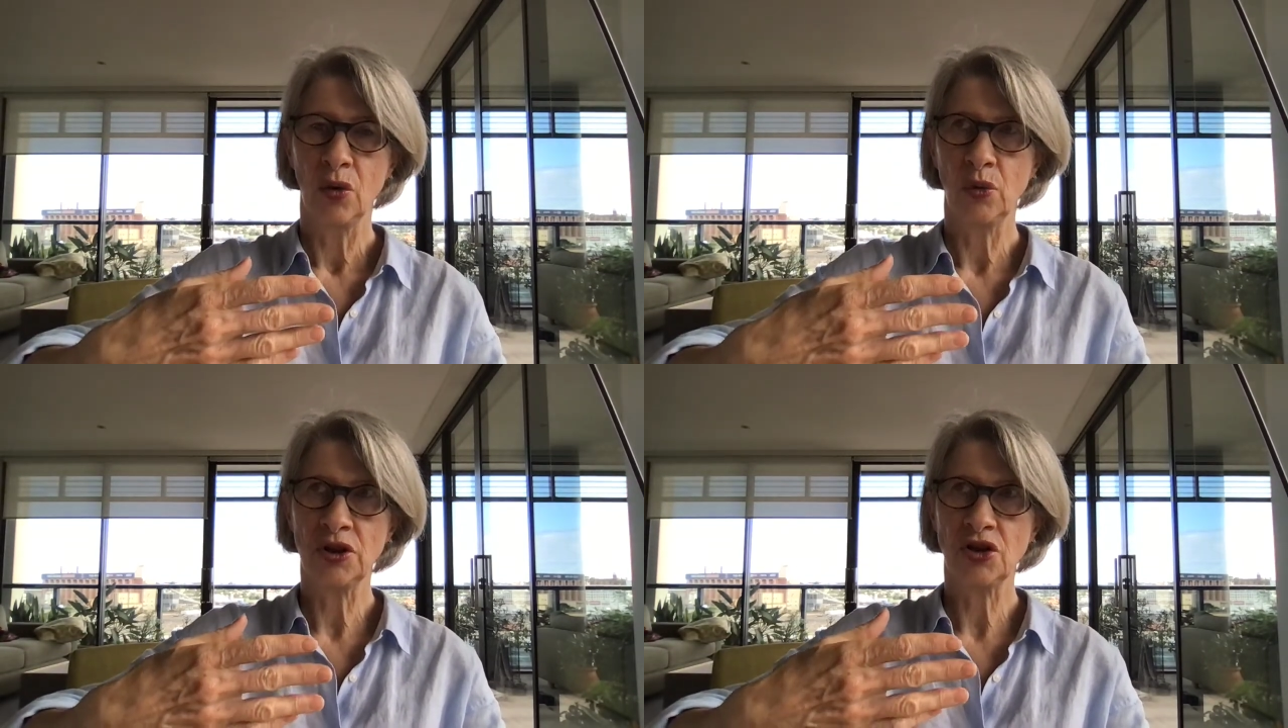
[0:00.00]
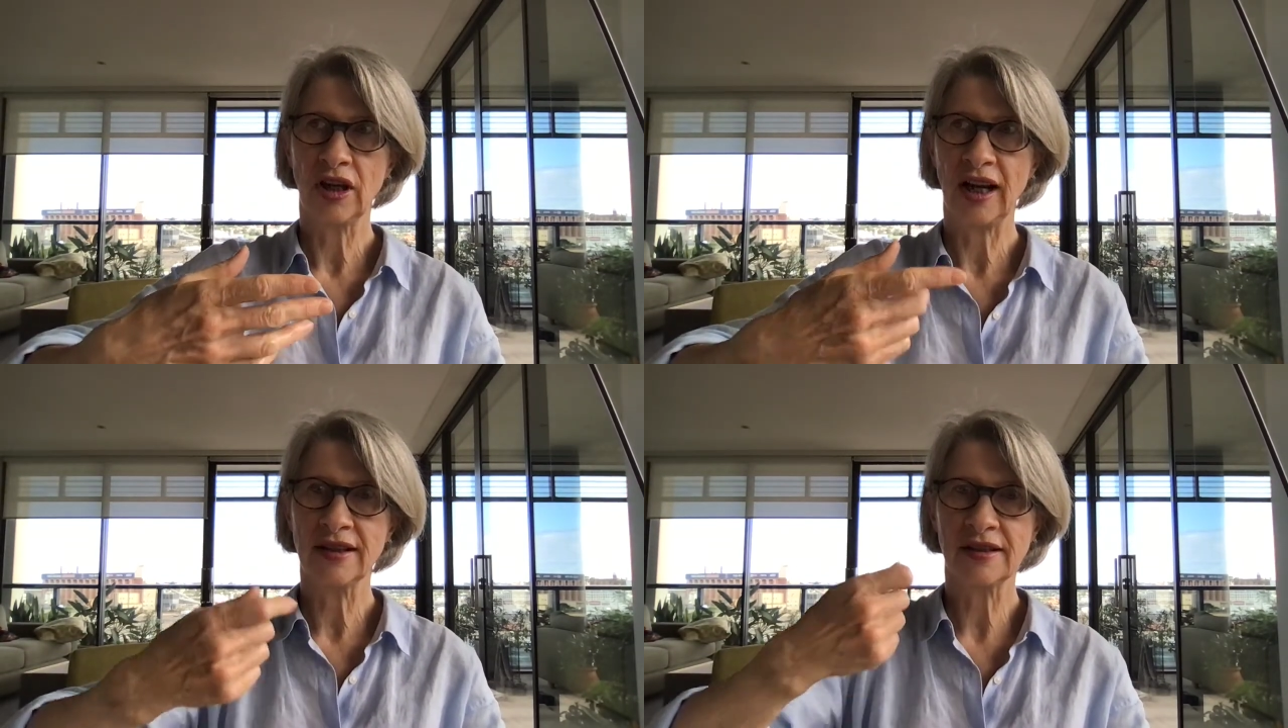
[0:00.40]
which
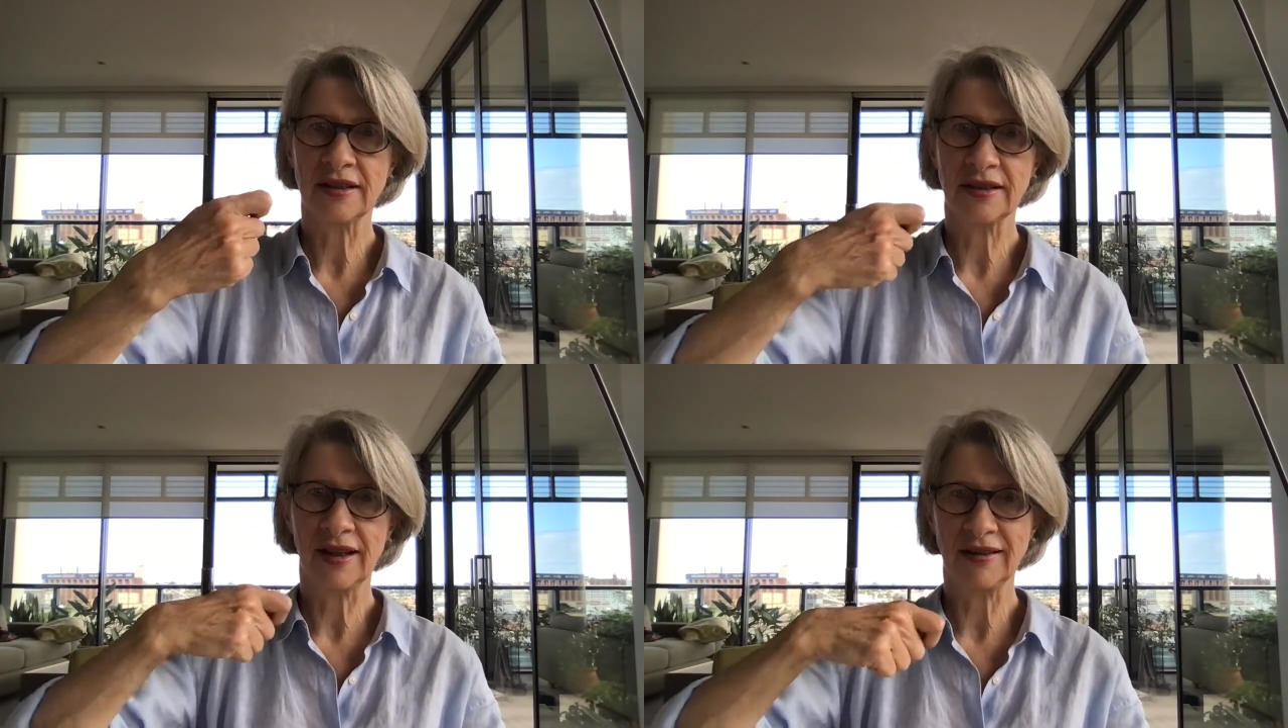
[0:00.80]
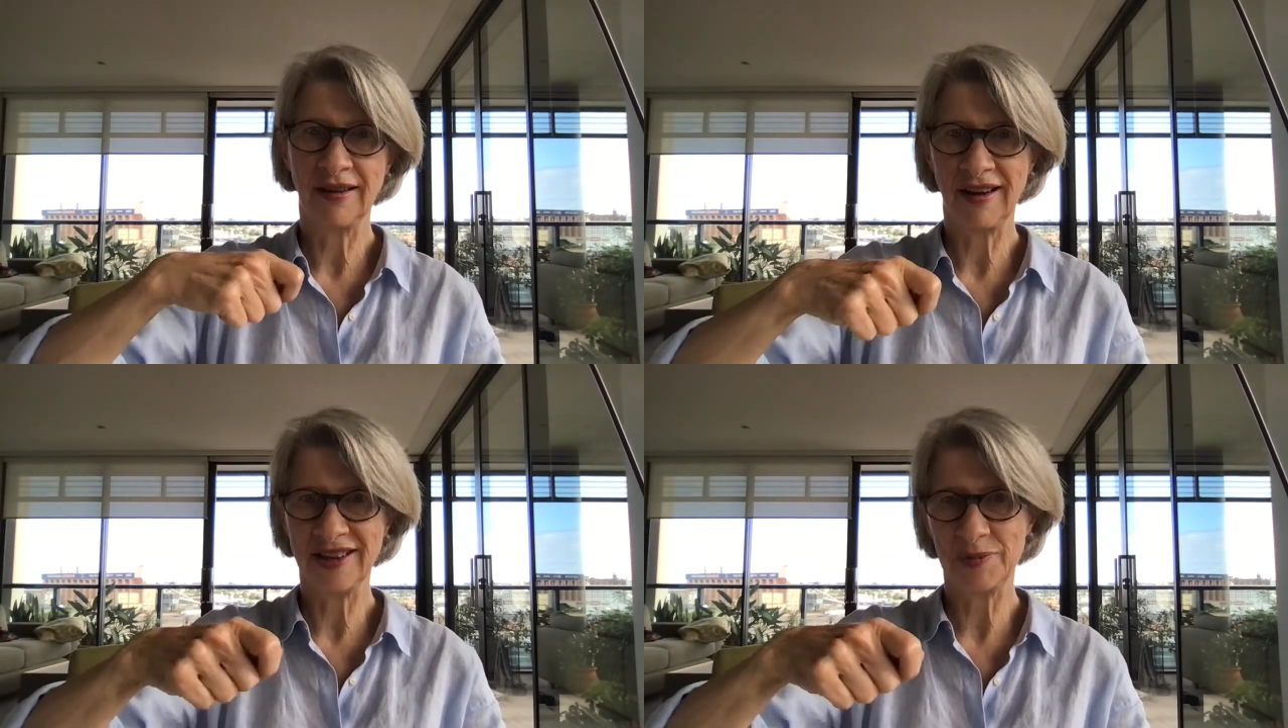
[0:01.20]
has a
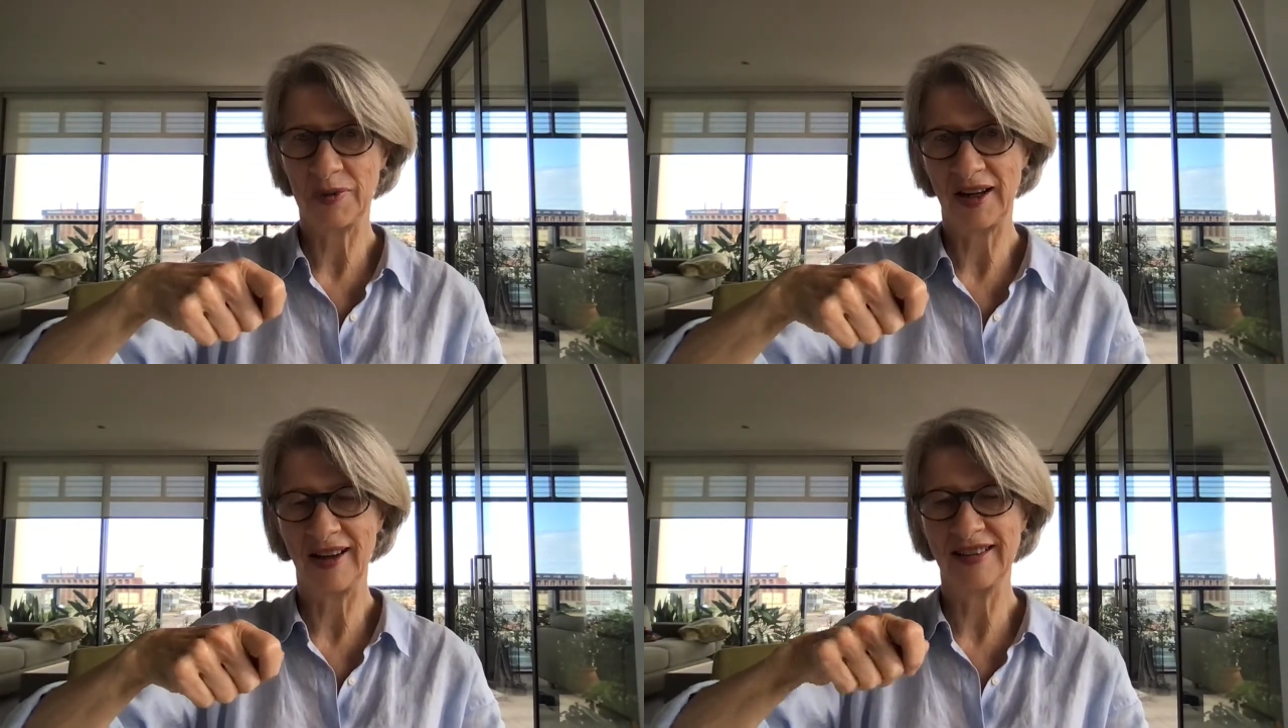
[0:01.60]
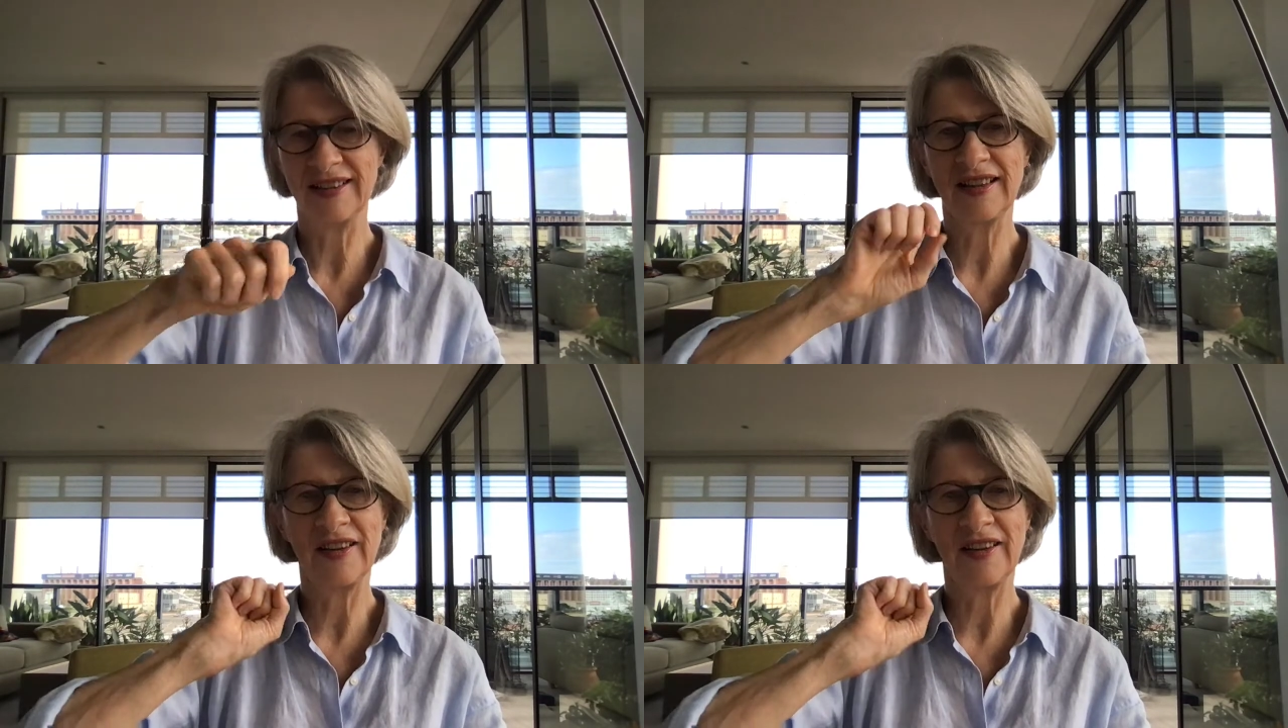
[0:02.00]
light behind it,